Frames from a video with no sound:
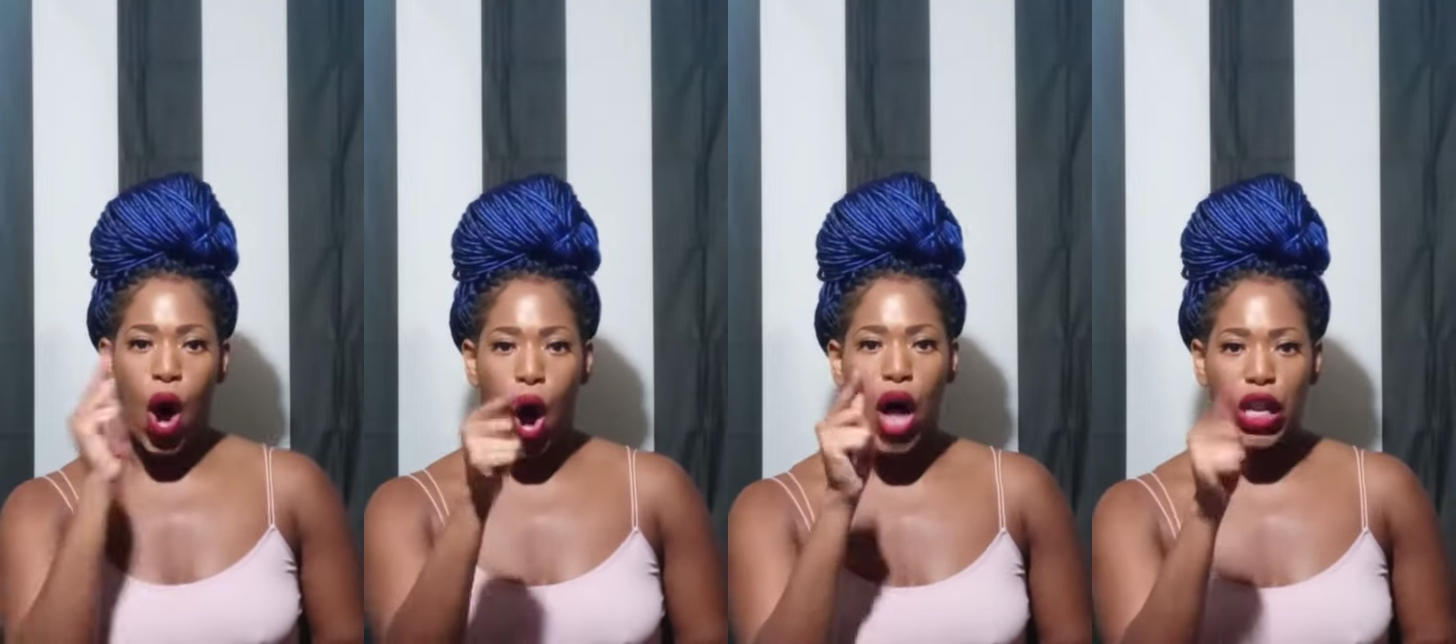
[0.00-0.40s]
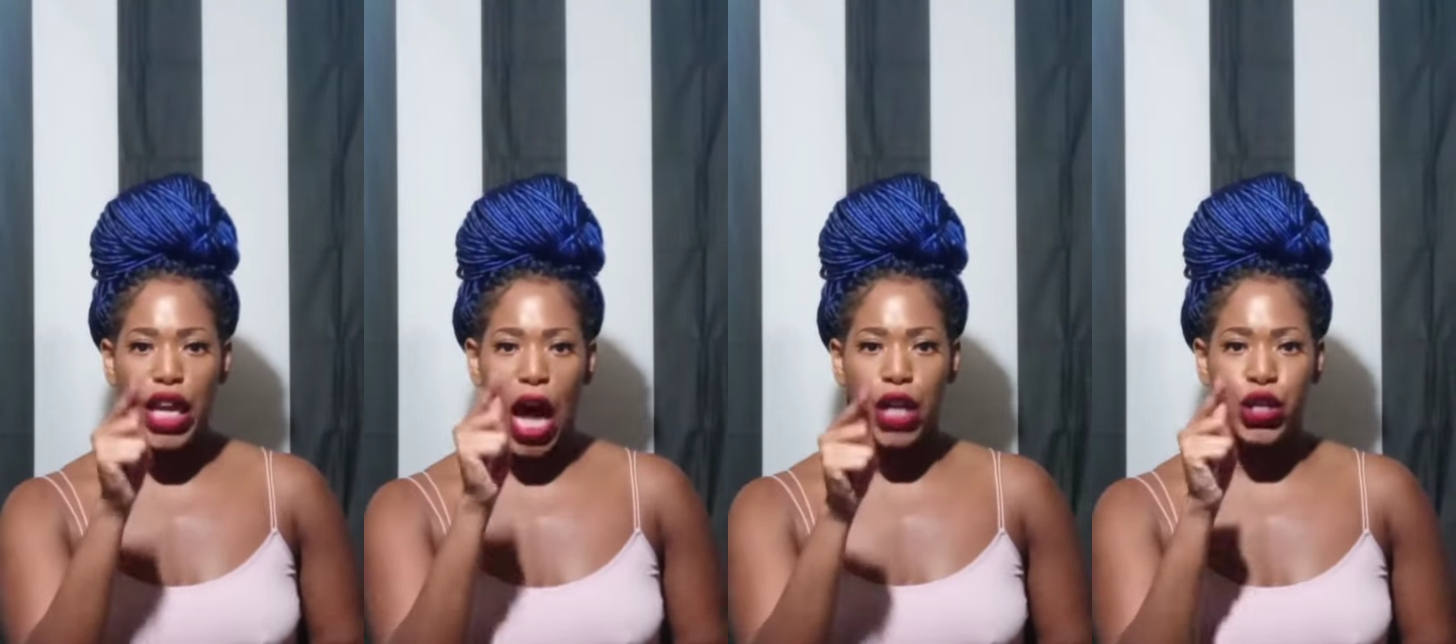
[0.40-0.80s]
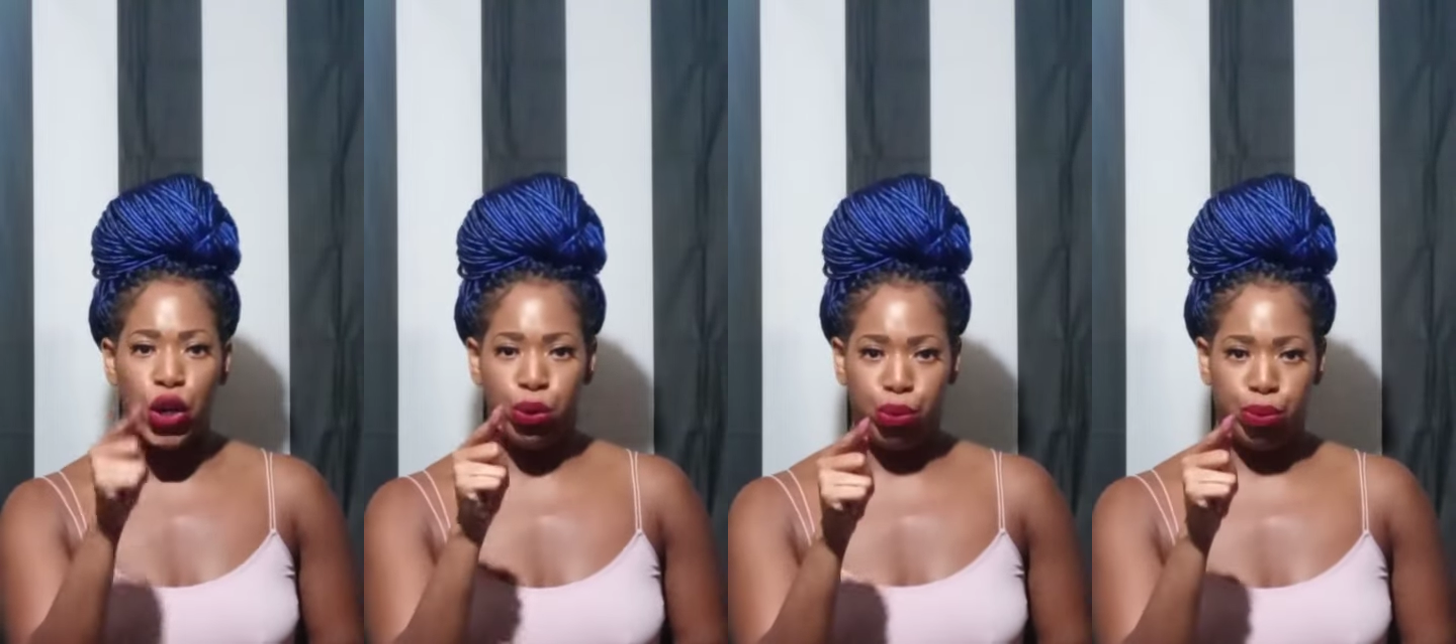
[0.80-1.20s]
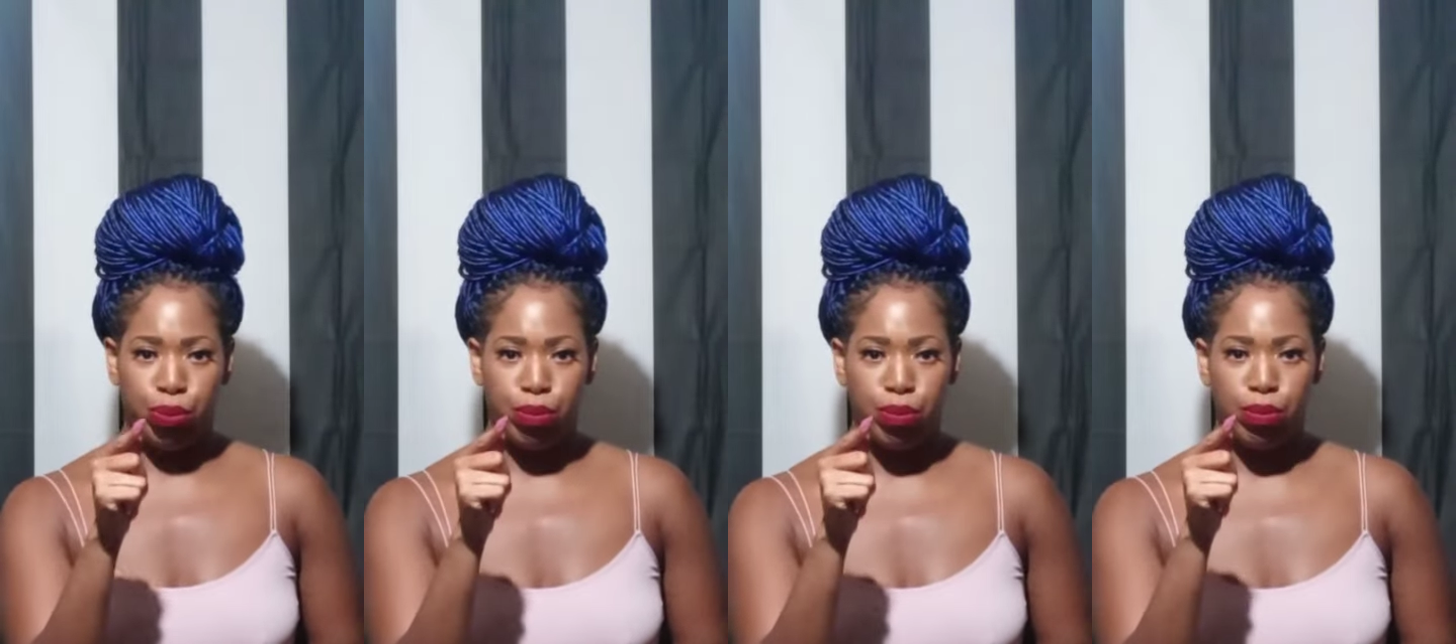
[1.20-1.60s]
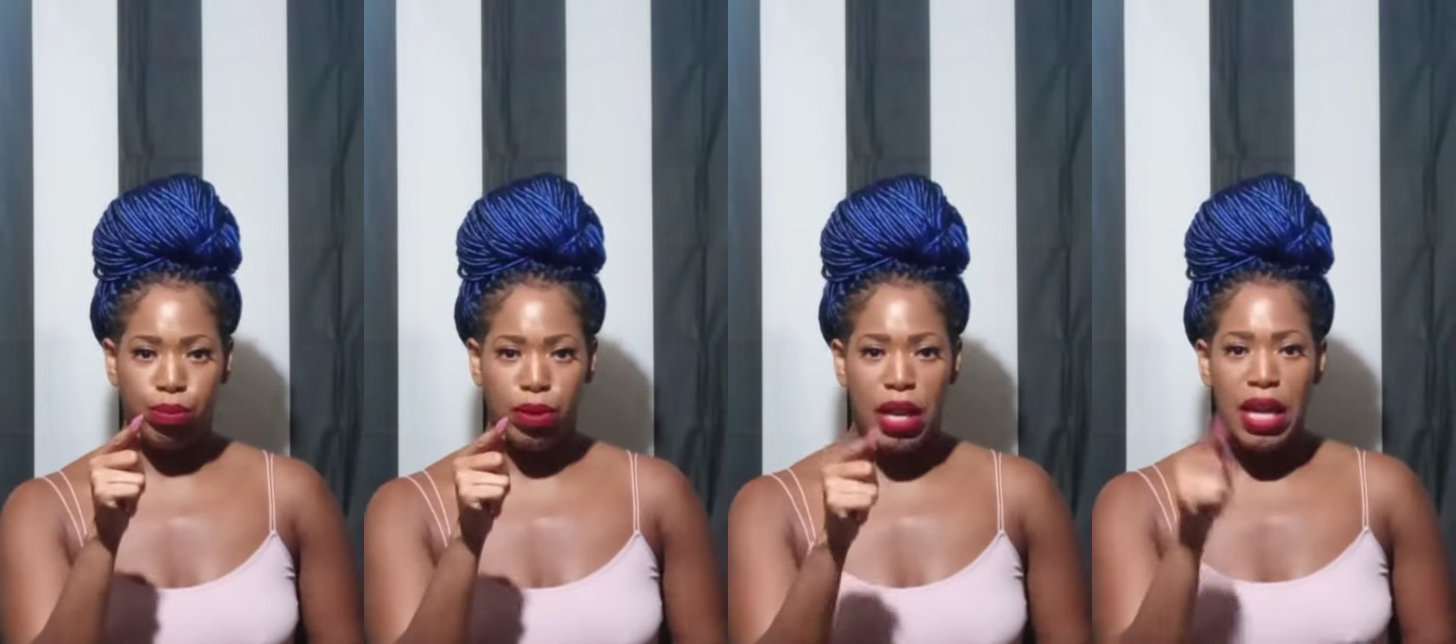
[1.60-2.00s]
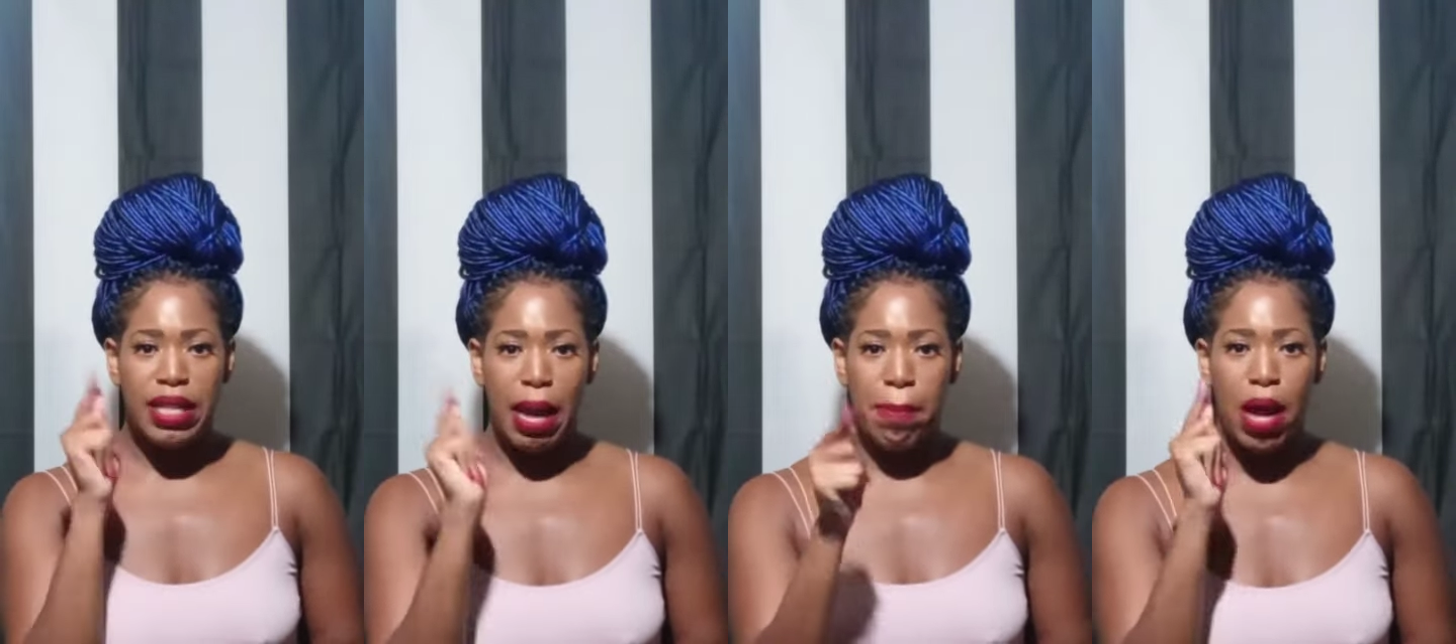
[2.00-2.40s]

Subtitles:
All of y'all knew that